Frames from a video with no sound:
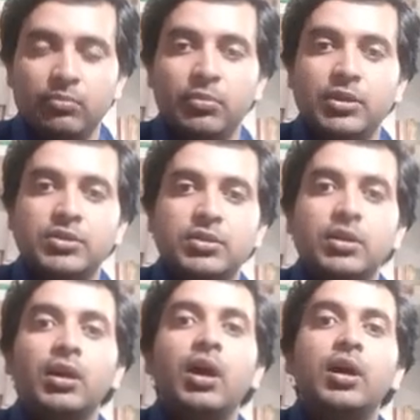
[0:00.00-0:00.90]
But
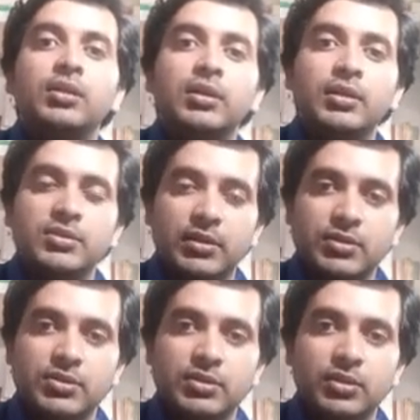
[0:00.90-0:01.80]
other
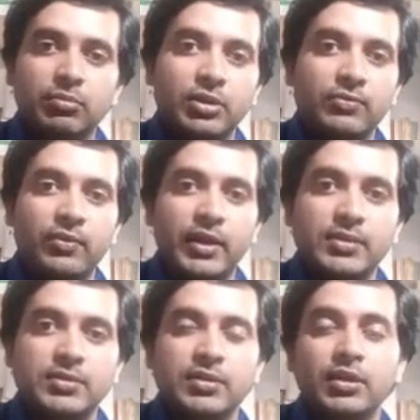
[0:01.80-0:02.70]
insects,
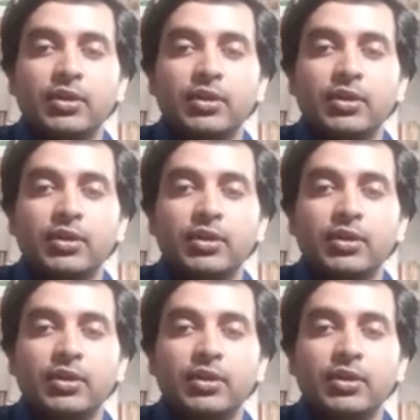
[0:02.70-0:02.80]
butterflies,